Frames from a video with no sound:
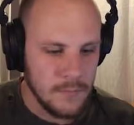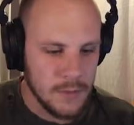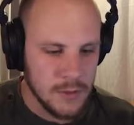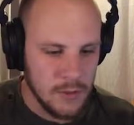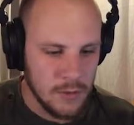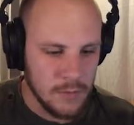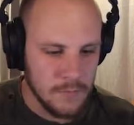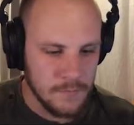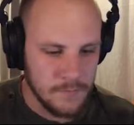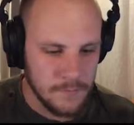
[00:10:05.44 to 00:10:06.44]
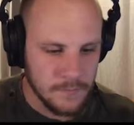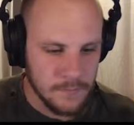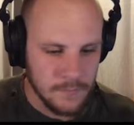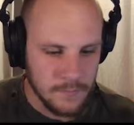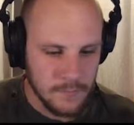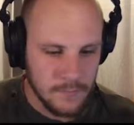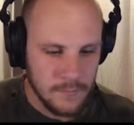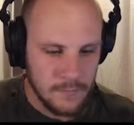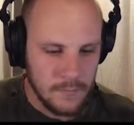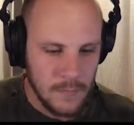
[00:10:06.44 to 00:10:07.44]
So
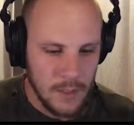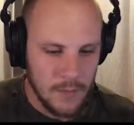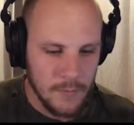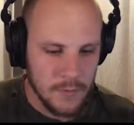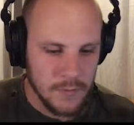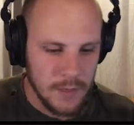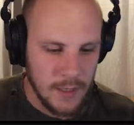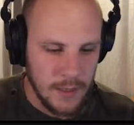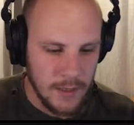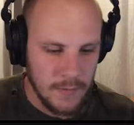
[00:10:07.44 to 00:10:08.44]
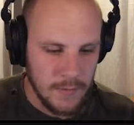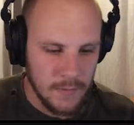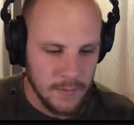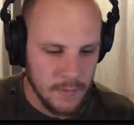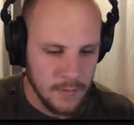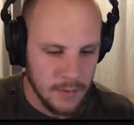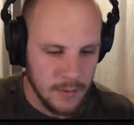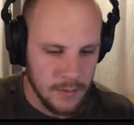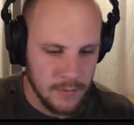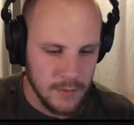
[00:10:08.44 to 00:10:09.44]
I'm going to add
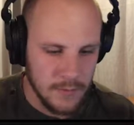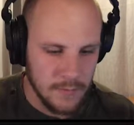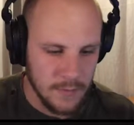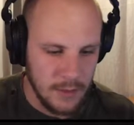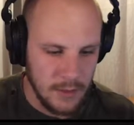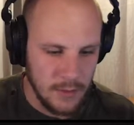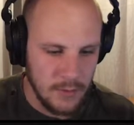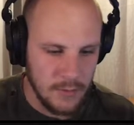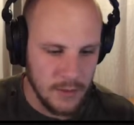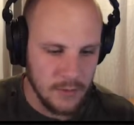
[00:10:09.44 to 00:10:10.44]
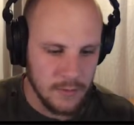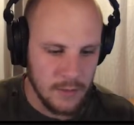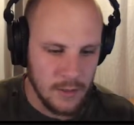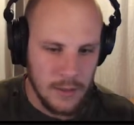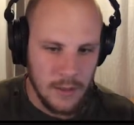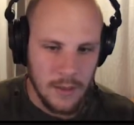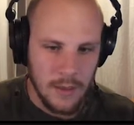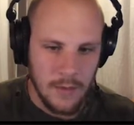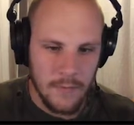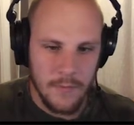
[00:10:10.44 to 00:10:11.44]
a little bit of an EQ here.
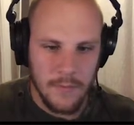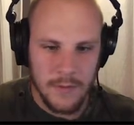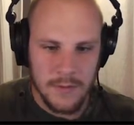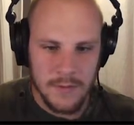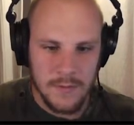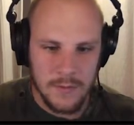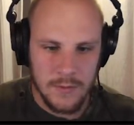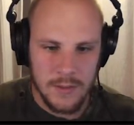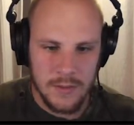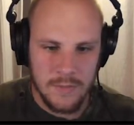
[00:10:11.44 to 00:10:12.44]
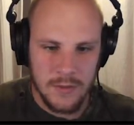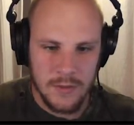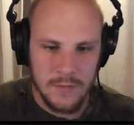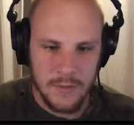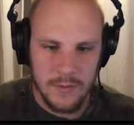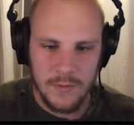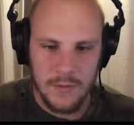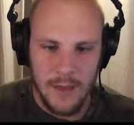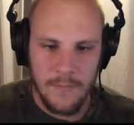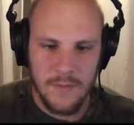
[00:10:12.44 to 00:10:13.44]
And what we want to do is we just want
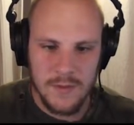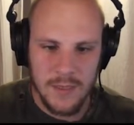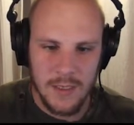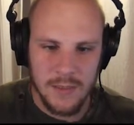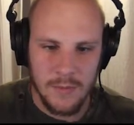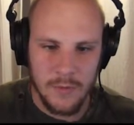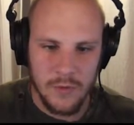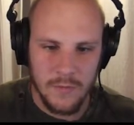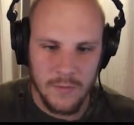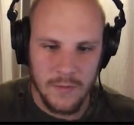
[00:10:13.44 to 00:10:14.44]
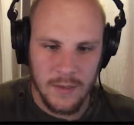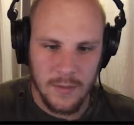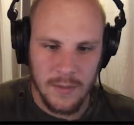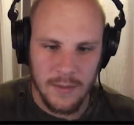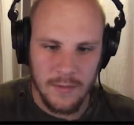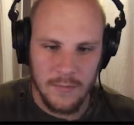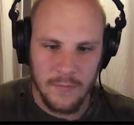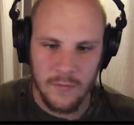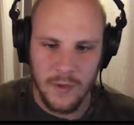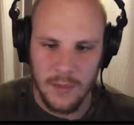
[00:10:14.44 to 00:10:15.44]
to emphasize the movement a little bit that
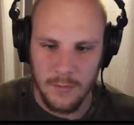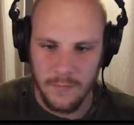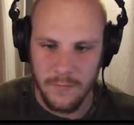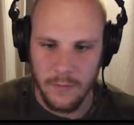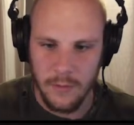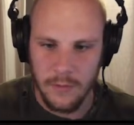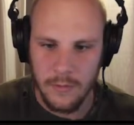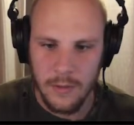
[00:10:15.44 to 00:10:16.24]
we've created before.